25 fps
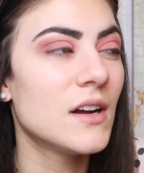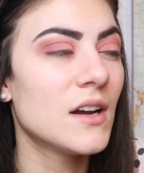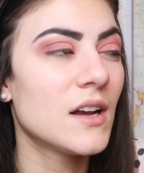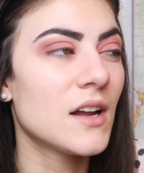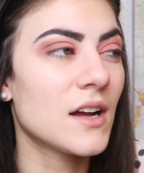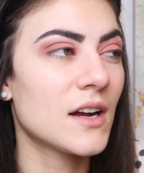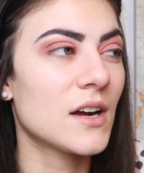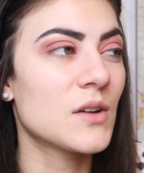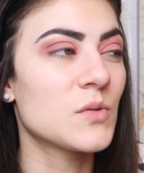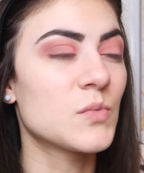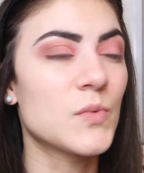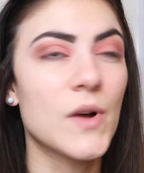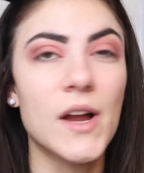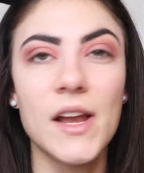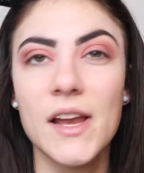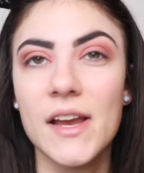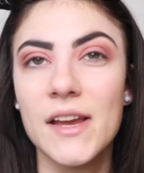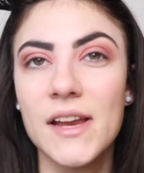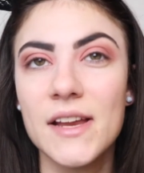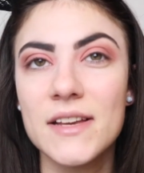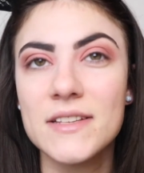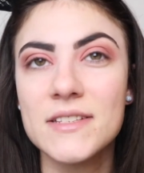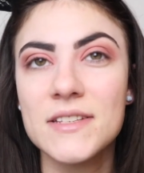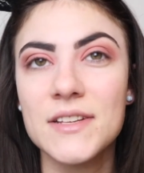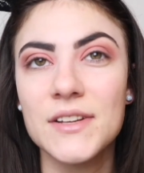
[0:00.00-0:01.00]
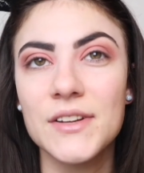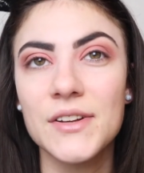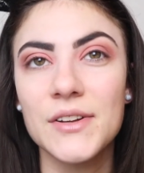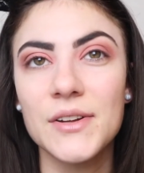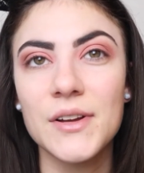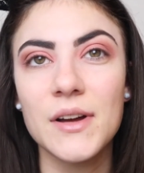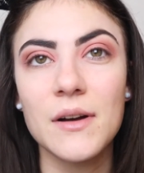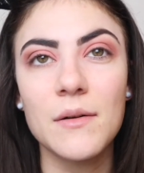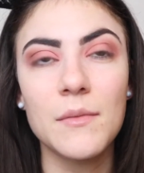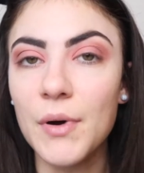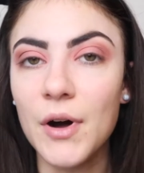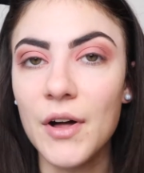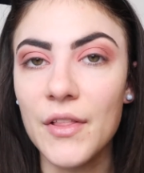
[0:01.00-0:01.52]
Like I really need
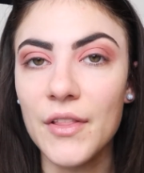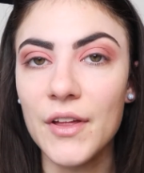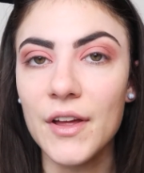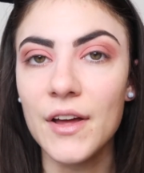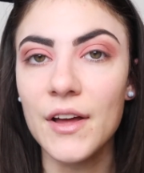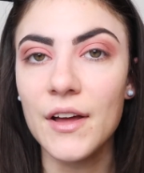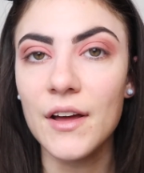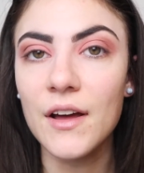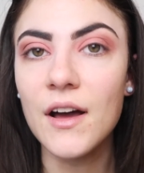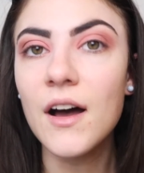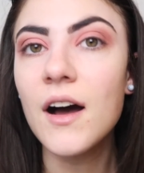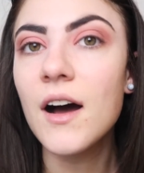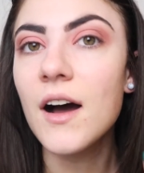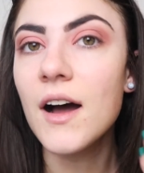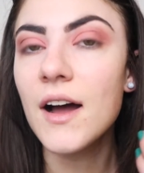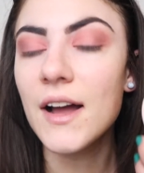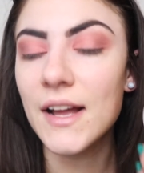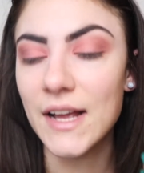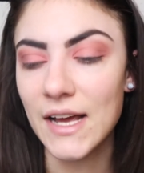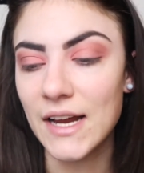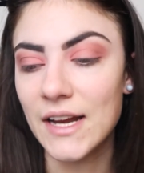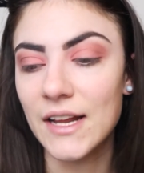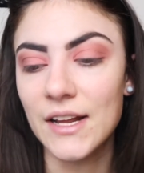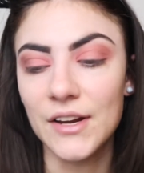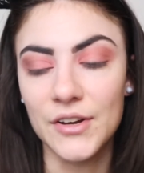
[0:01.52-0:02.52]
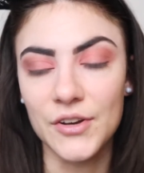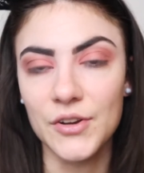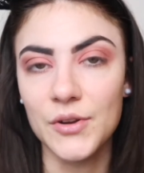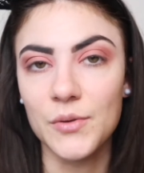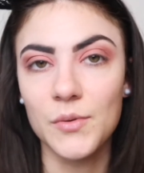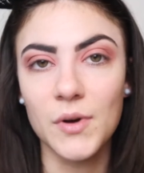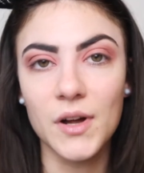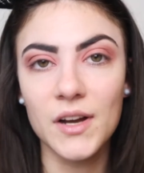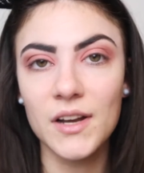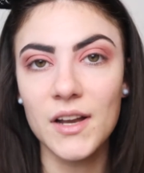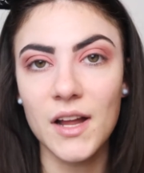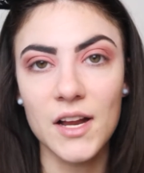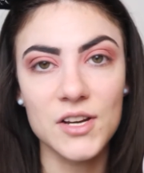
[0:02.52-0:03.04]
to bother getting a new
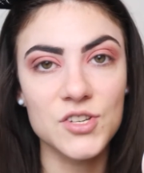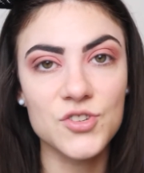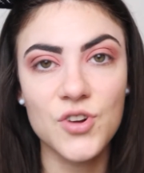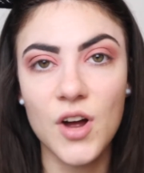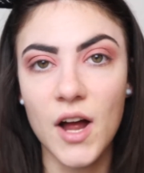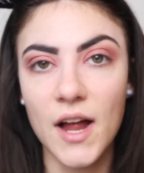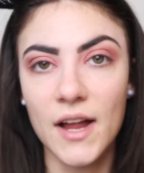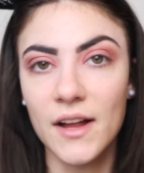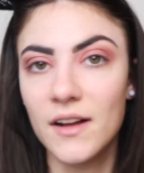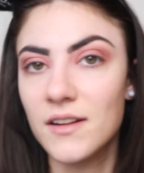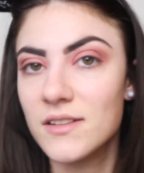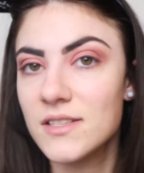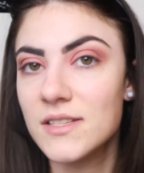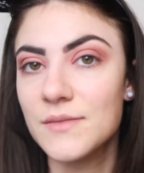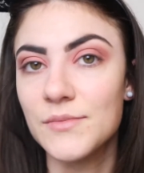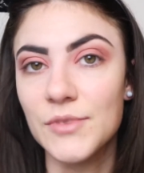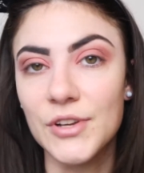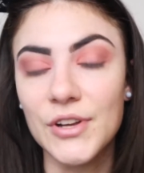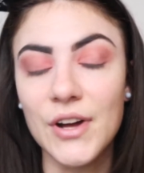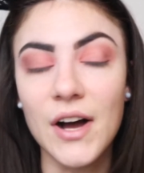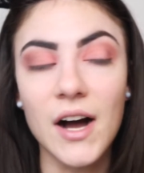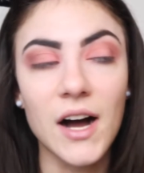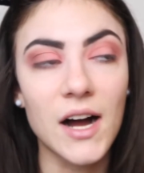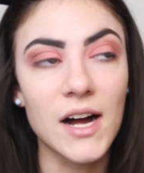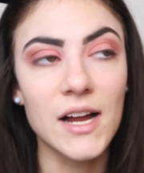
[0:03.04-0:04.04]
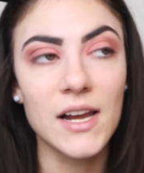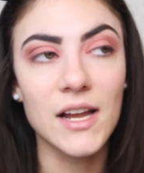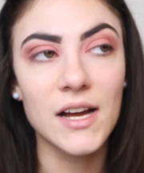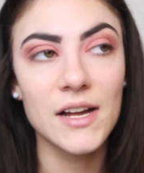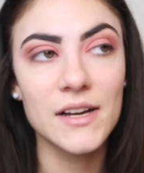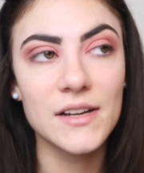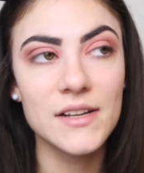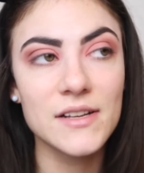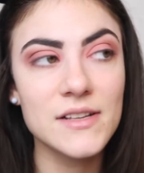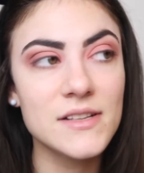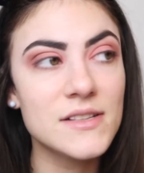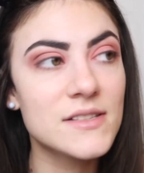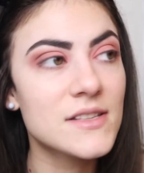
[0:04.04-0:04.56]
one, like trying out some new
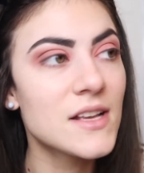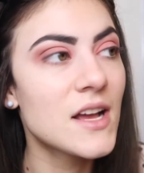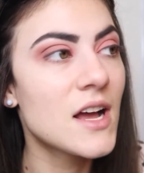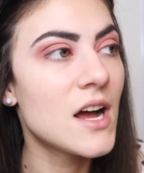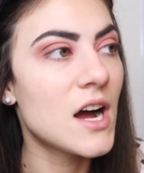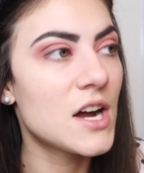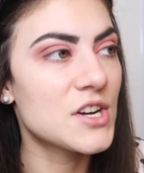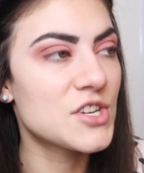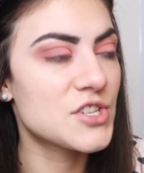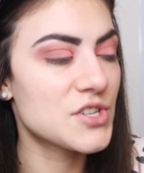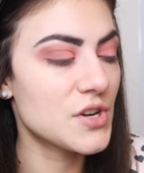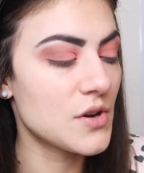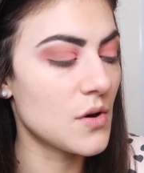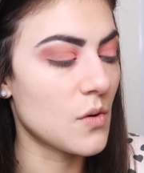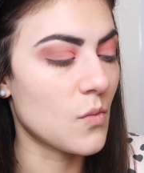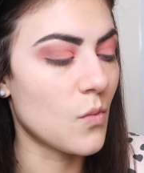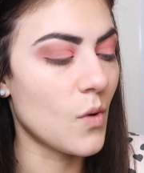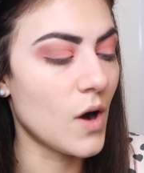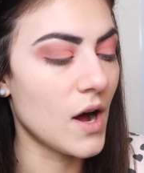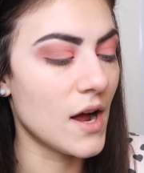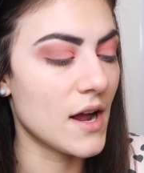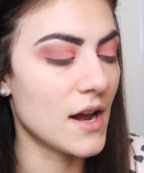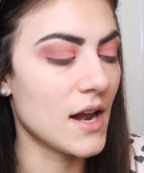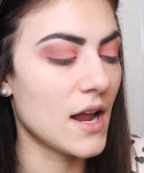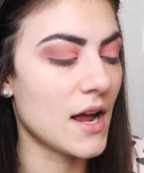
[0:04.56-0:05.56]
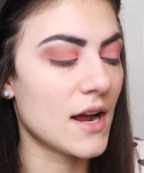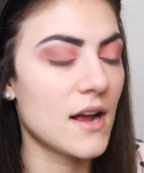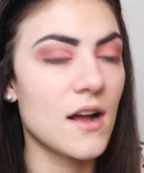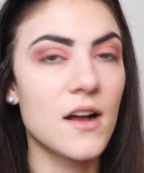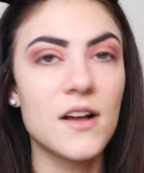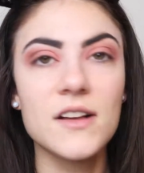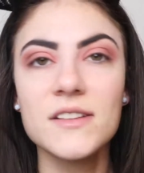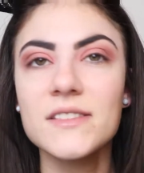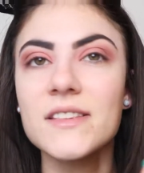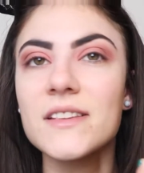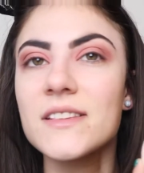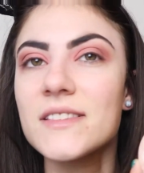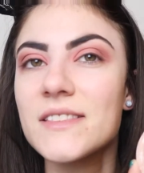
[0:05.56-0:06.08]
highlighters. I just don't know why, like
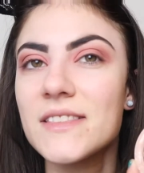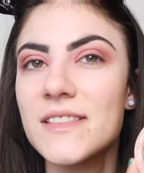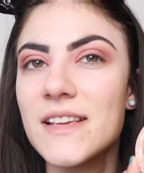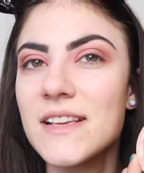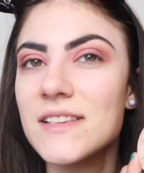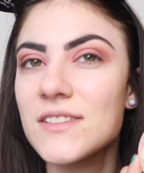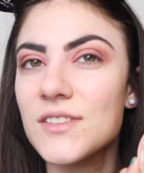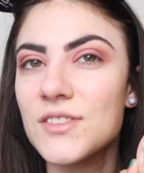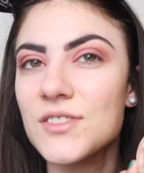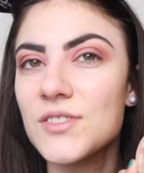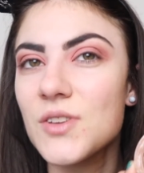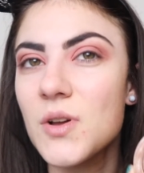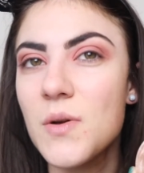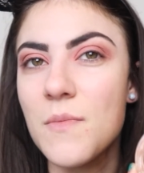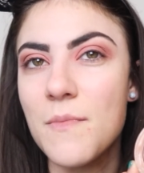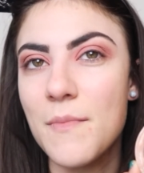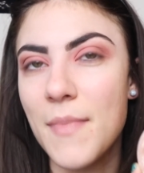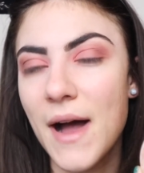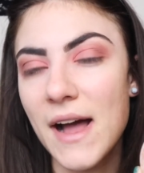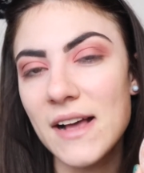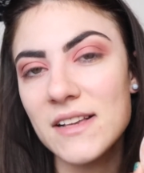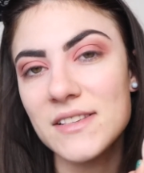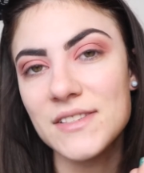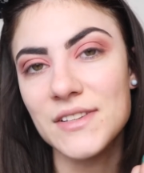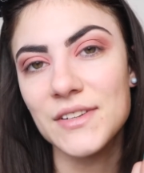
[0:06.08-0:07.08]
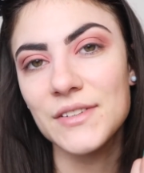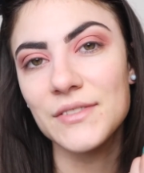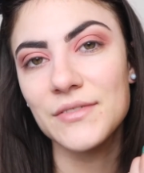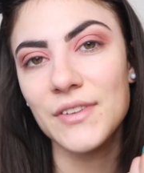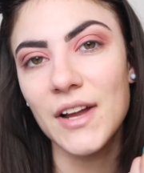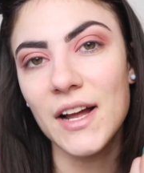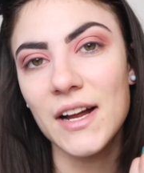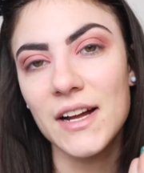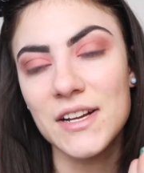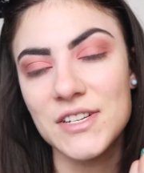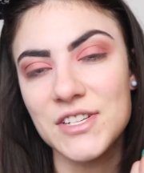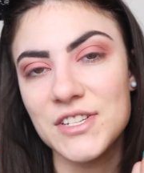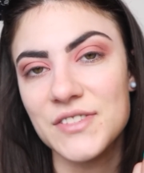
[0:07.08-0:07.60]
because these are so massive,
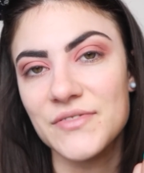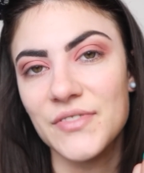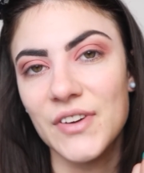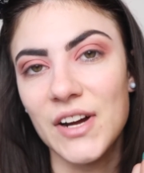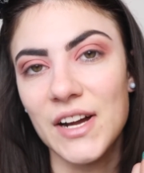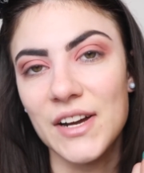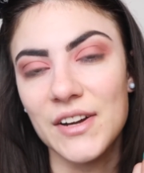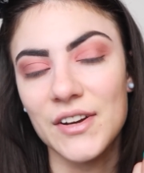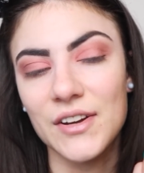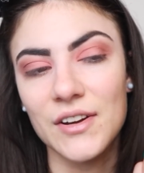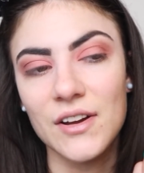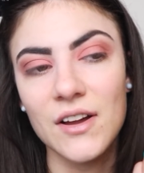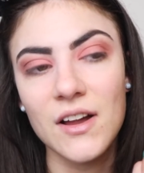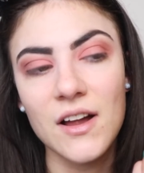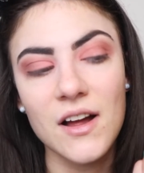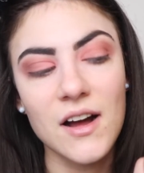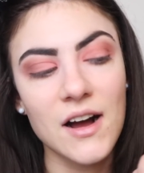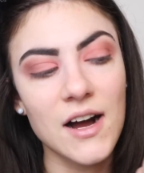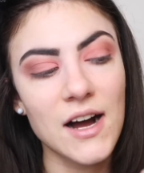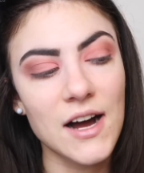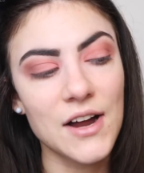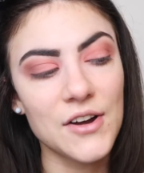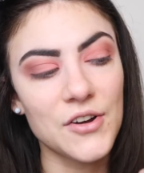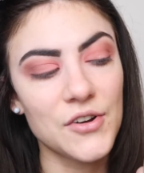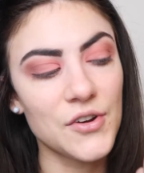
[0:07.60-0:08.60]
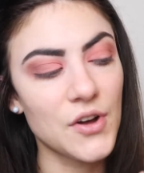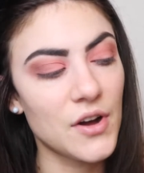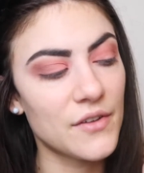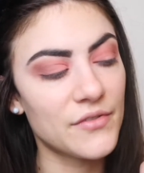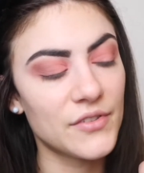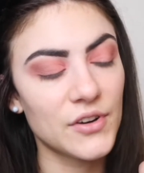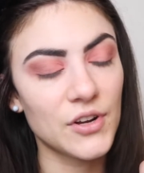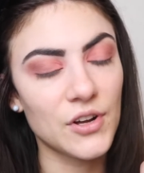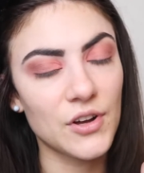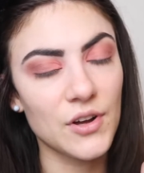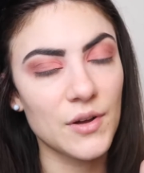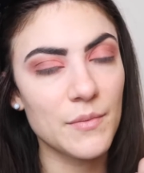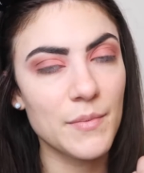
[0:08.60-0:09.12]
like I just find I don't
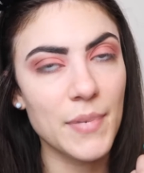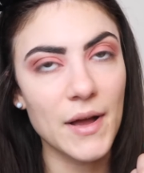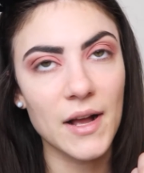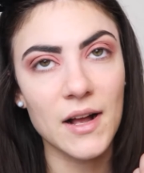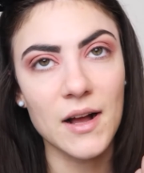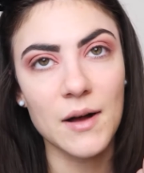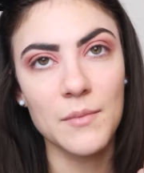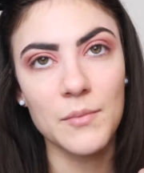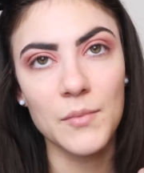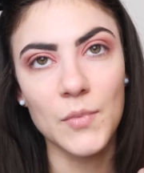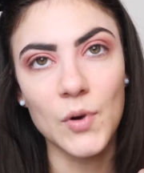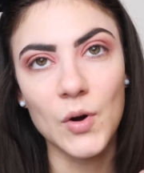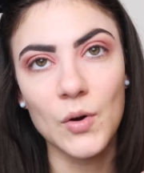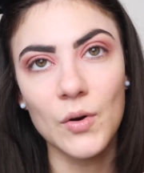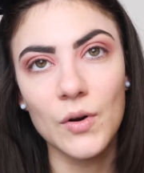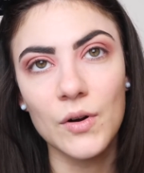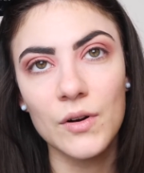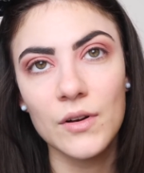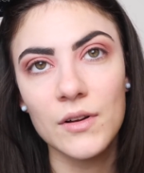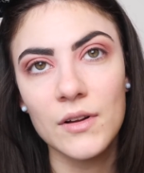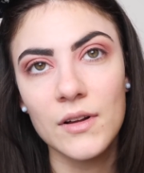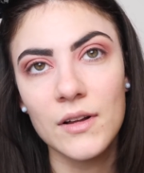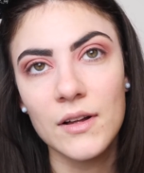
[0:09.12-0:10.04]
often go pick up more.